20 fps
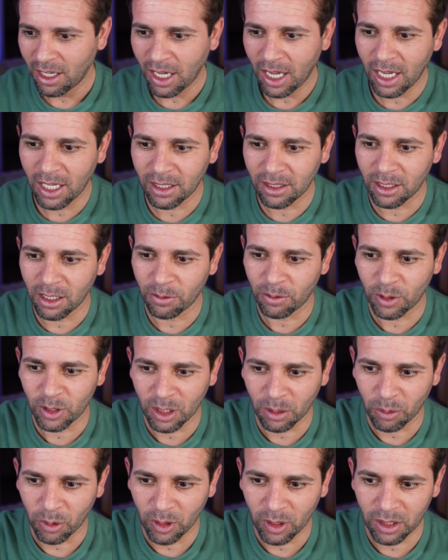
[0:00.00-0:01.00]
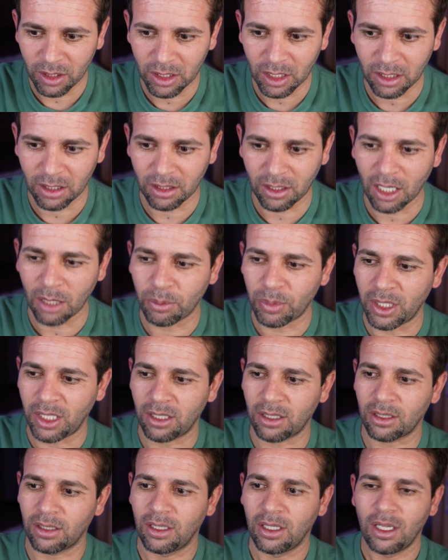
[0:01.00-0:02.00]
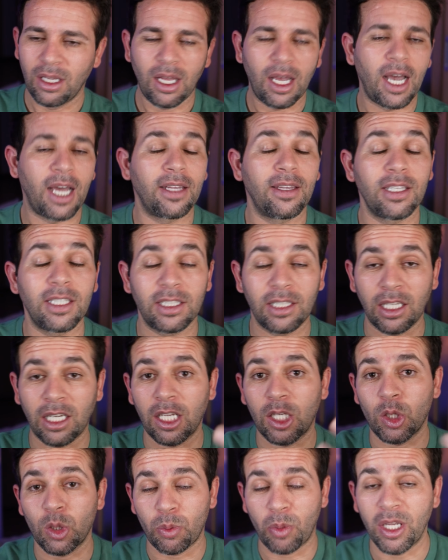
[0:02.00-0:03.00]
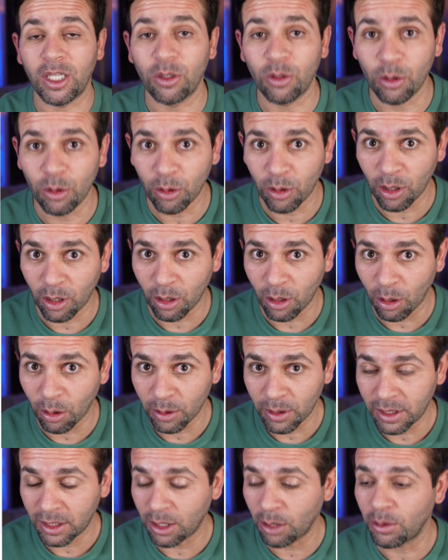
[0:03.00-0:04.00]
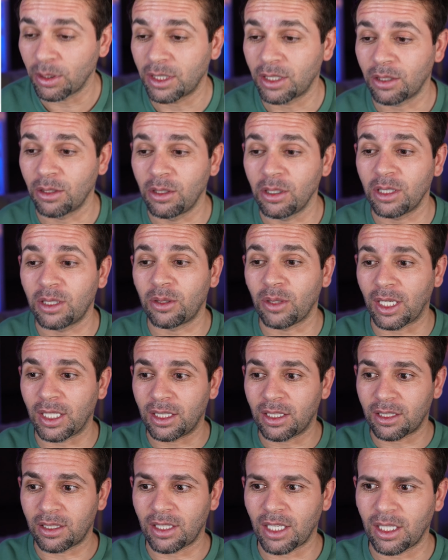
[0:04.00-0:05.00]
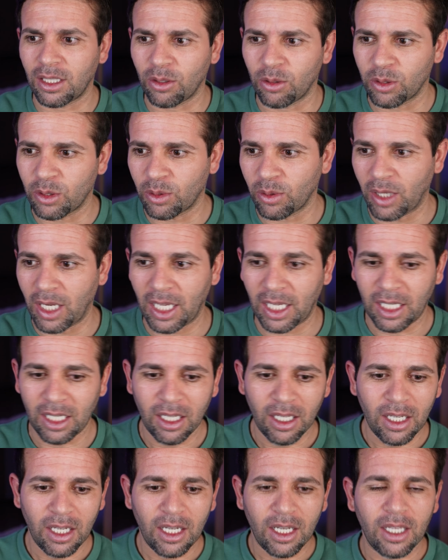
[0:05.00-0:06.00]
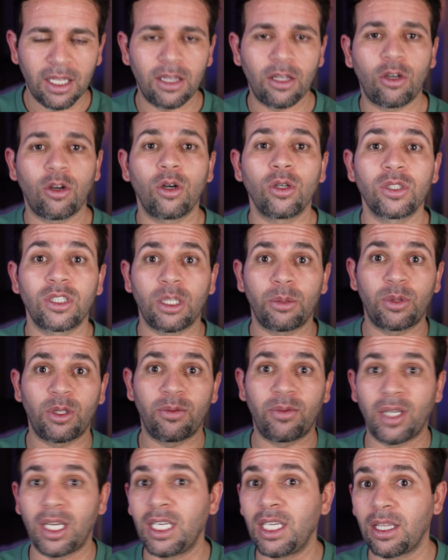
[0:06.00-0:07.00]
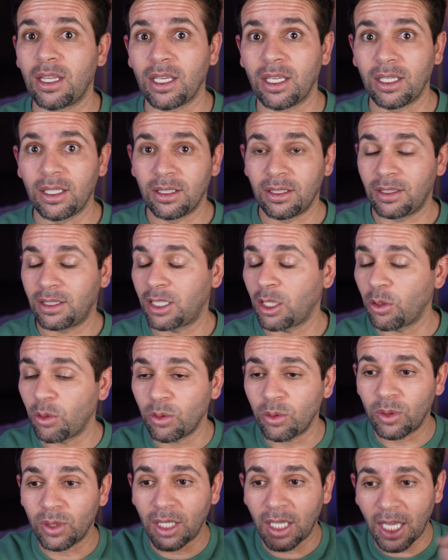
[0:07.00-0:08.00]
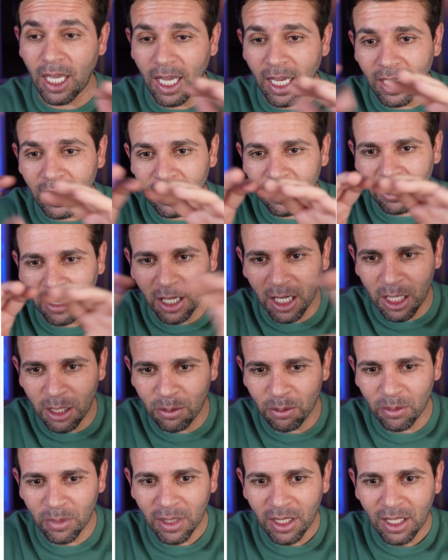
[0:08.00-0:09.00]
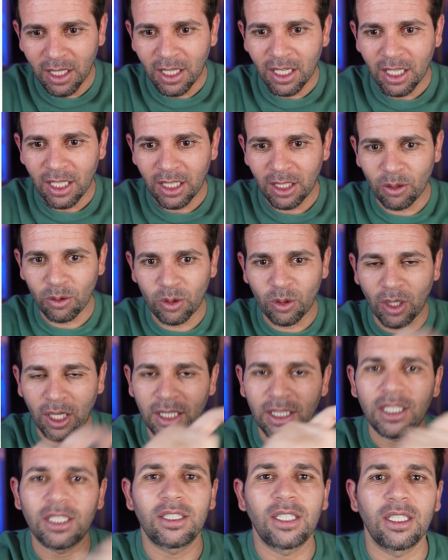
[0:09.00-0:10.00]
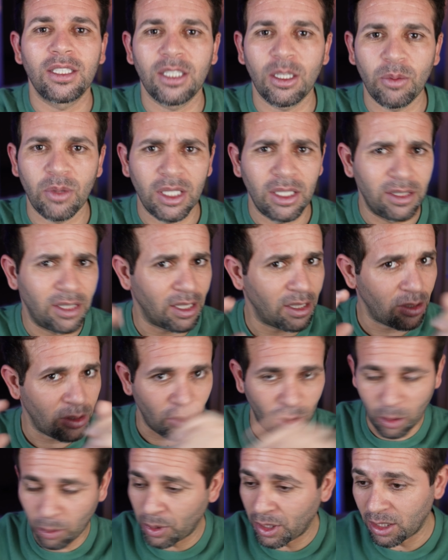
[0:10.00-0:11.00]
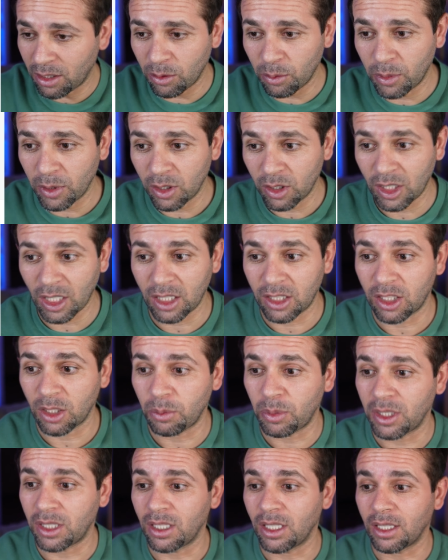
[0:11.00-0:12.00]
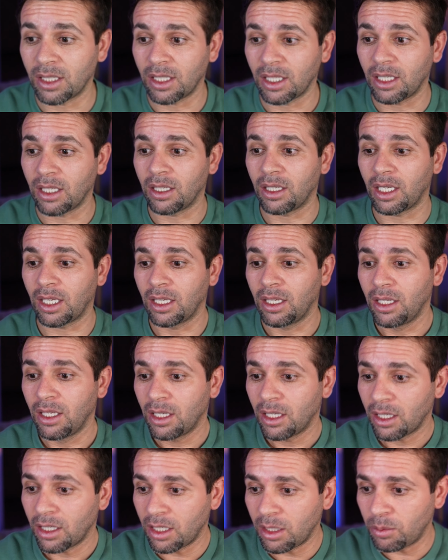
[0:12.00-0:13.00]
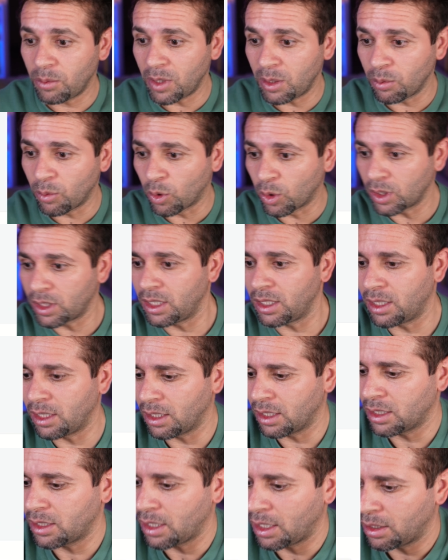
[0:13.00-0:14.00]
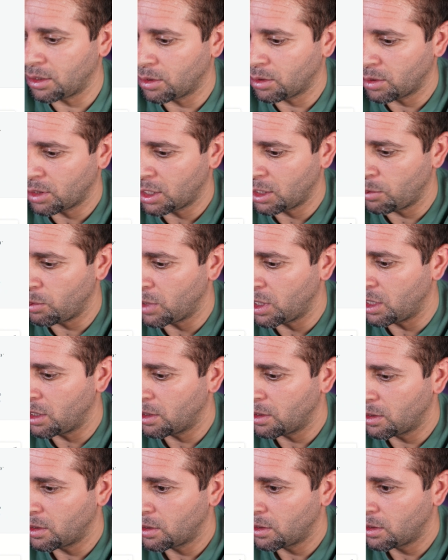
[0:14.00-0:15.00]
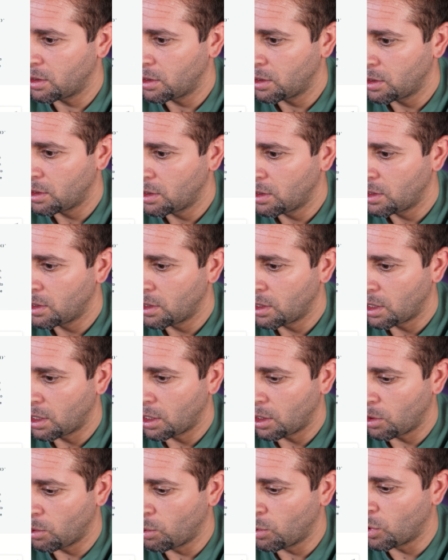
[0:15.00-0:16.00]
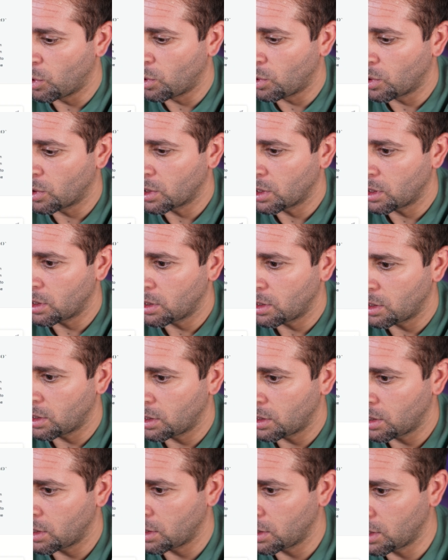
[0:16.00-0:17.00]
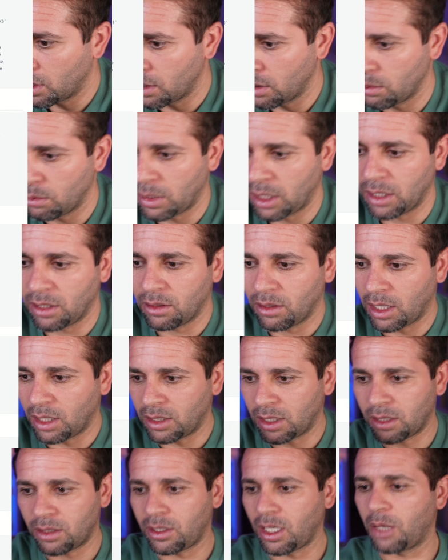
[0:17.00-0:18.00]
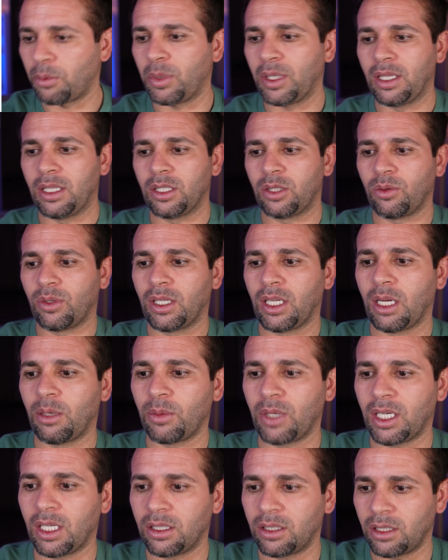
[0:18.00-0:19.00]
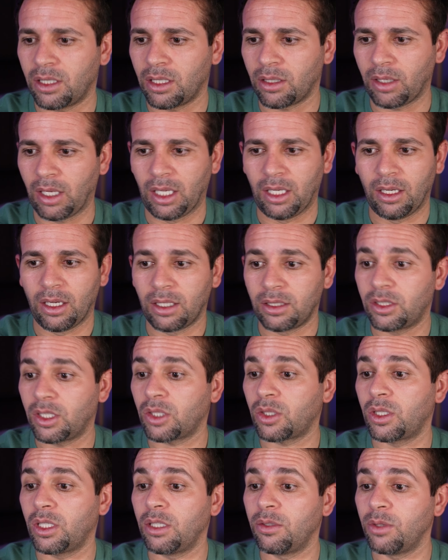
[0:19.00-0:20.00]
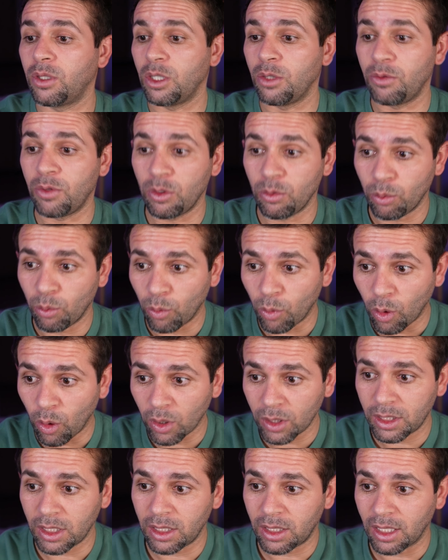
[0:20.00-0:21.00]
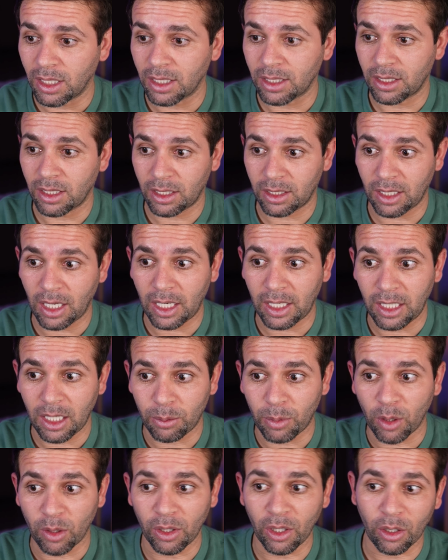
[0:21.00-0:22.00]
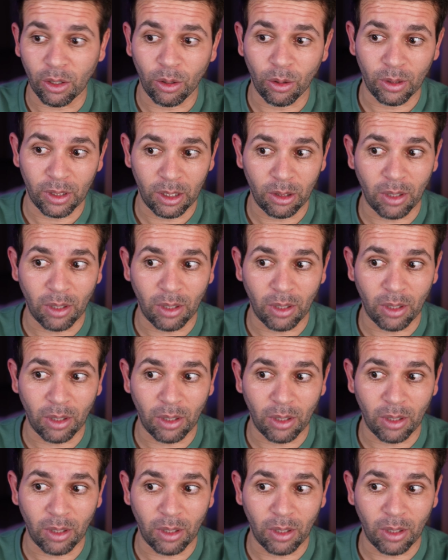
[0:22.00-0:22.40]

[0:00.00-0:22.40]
And for example, you just tap here and it's going to explain to you the code. So it's good to understand also like the concept of anything. So anytime you don't understand something, just copy the ChatGPT and gonna like, give me more details. I don't know, give me more. I don't know, I just type it this one. I just give you more details exactly about the code.